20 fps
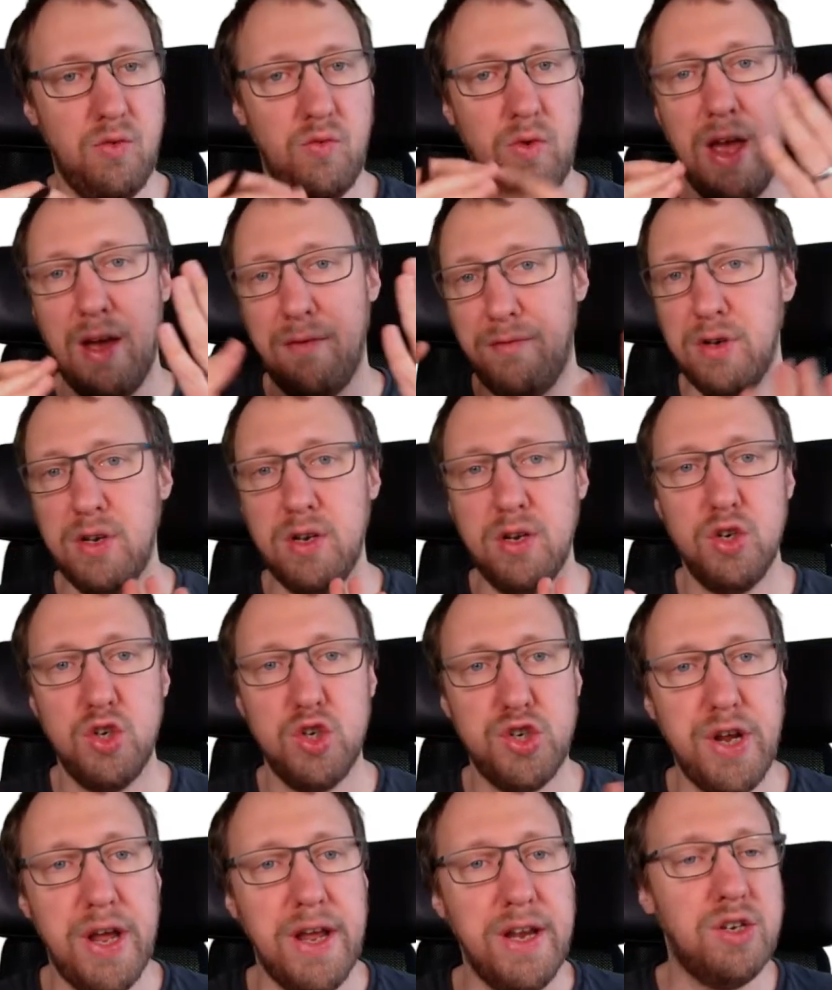Haven't
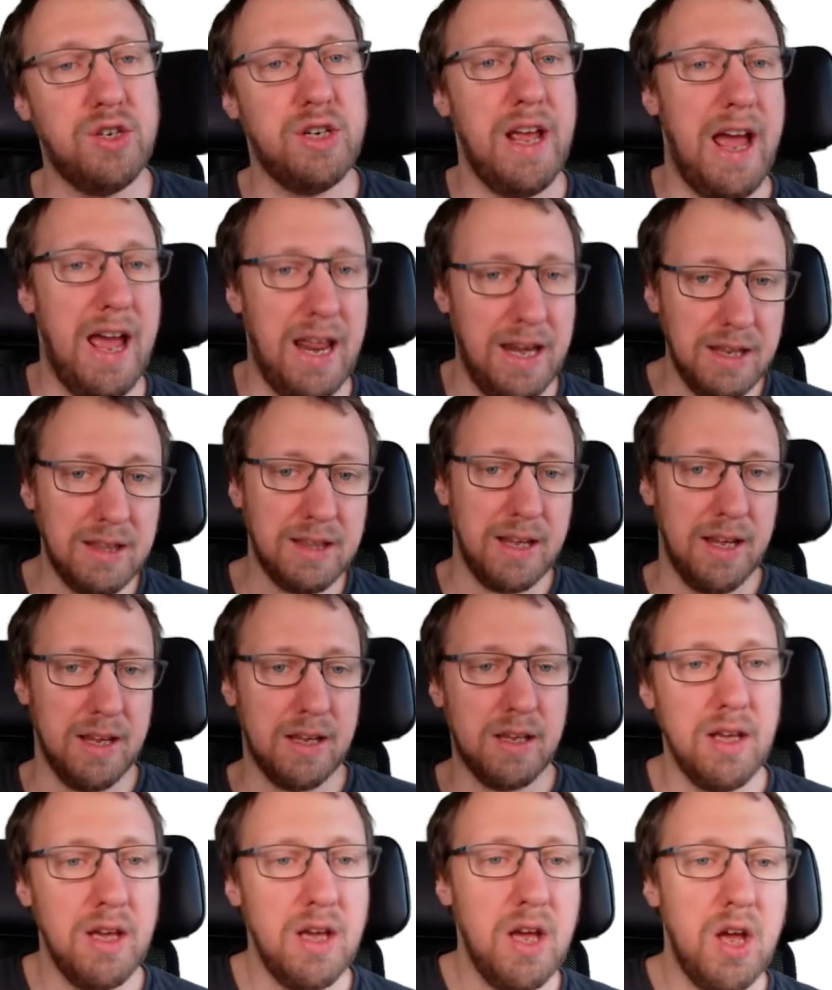changed
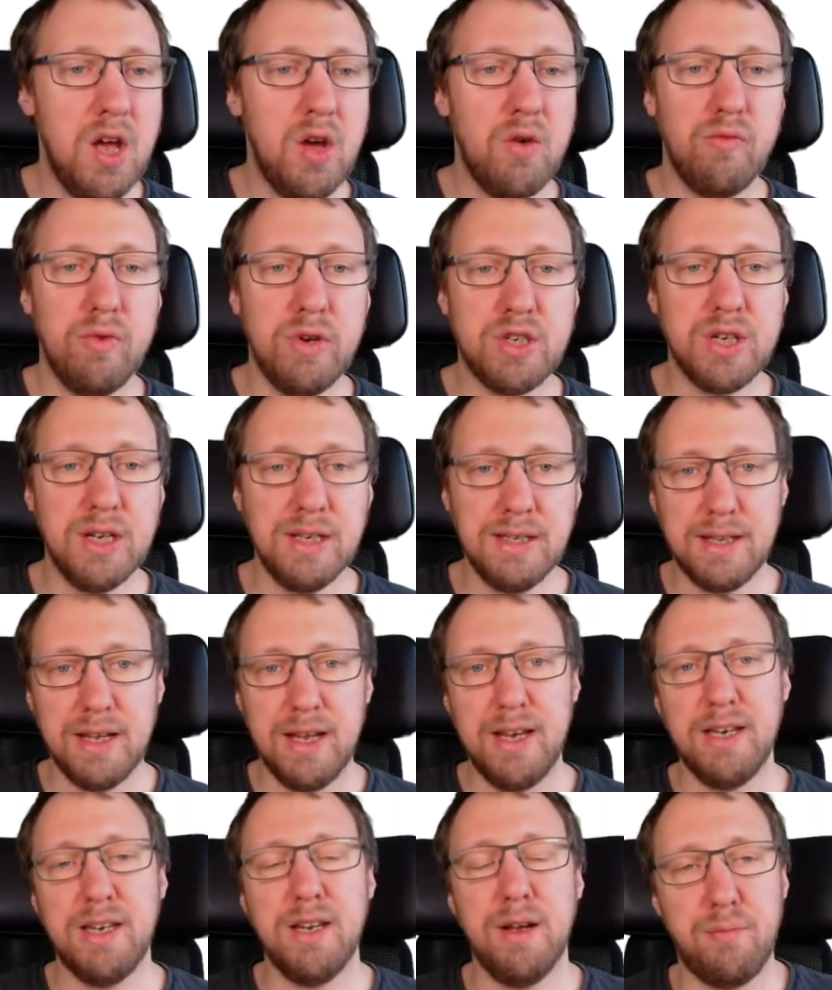anything. We just
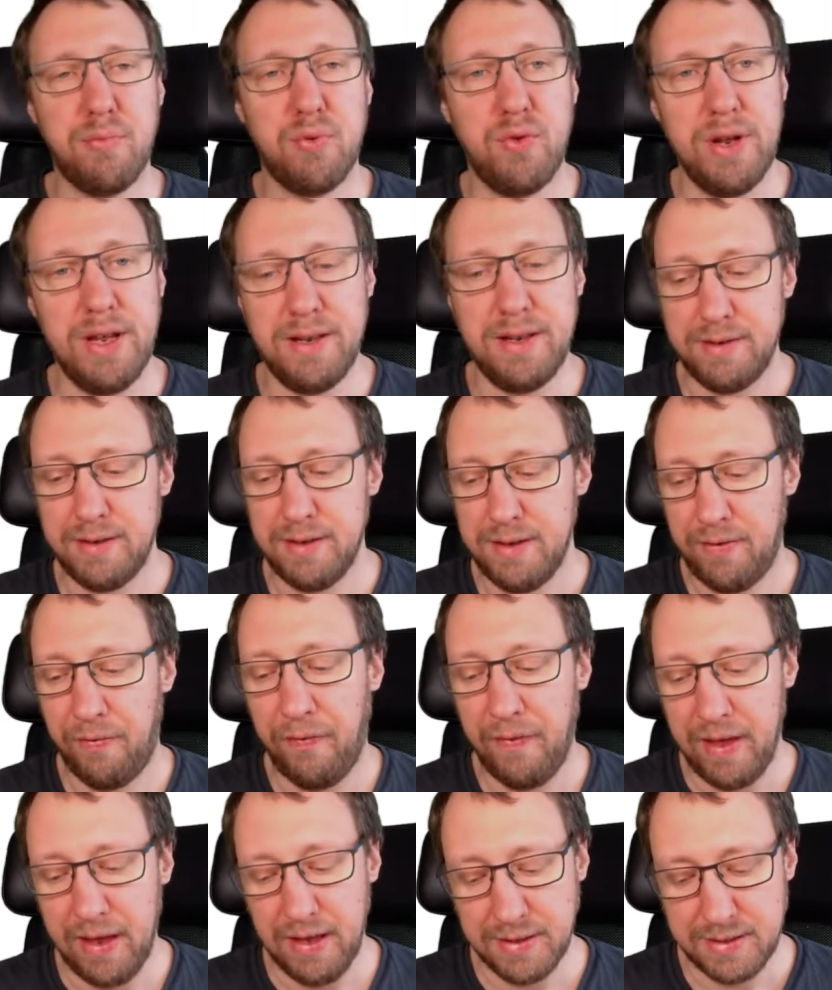interpret
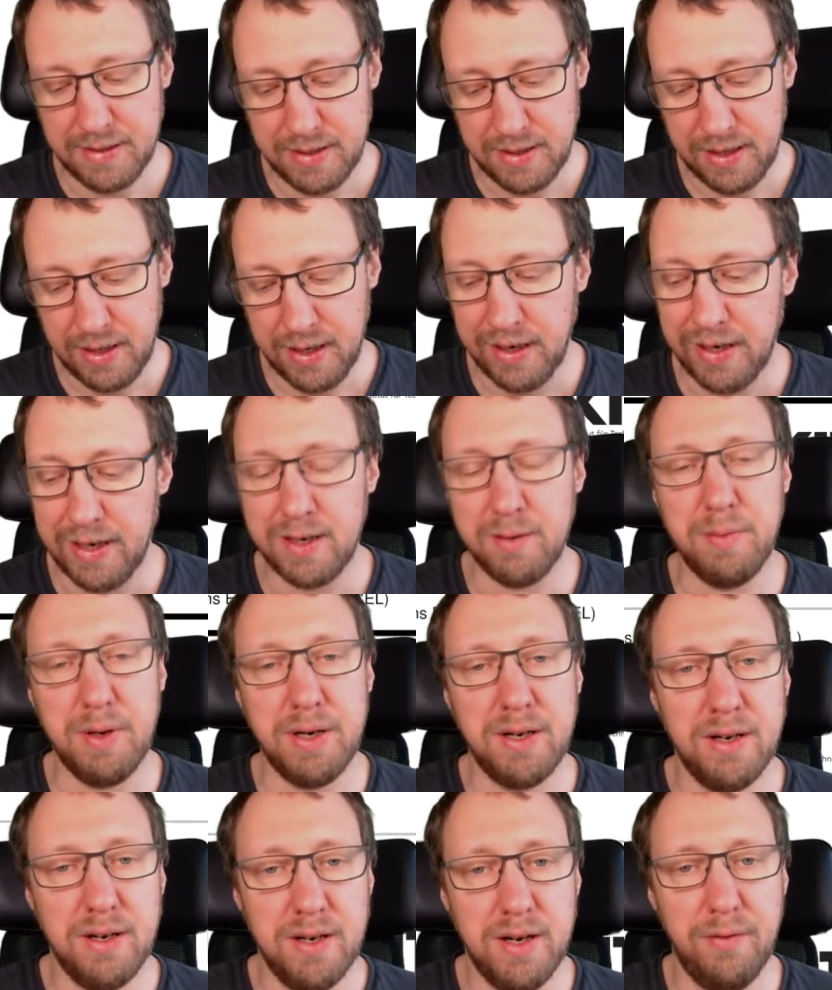things a little bit
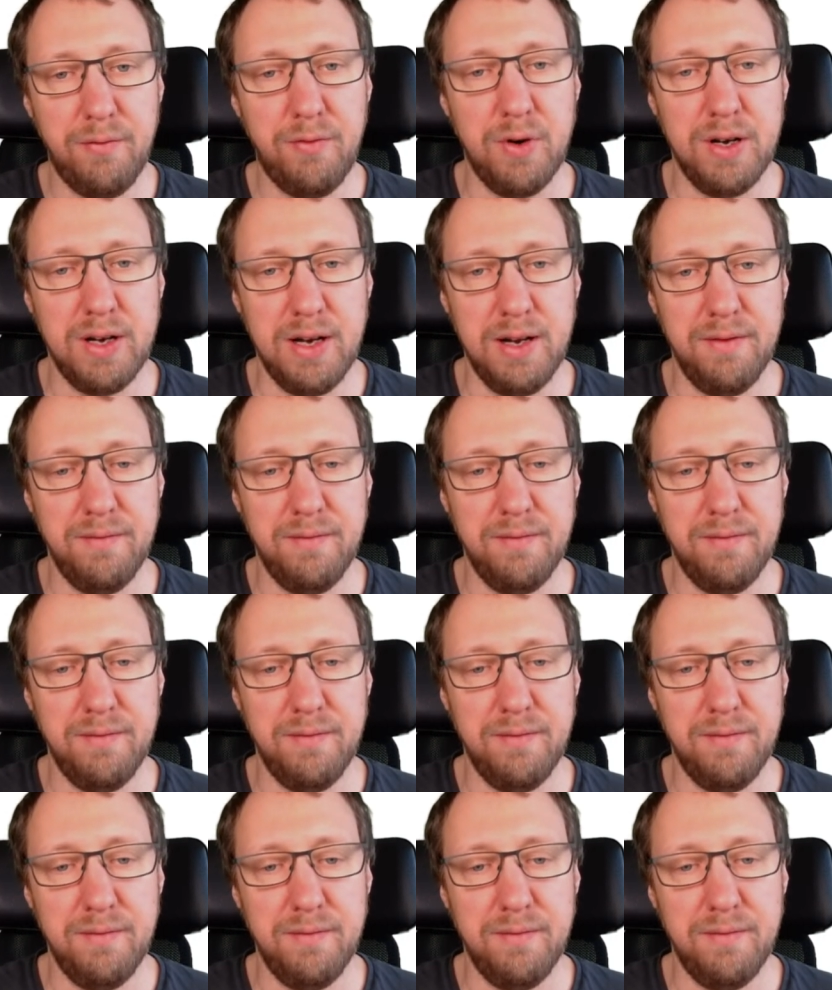differently.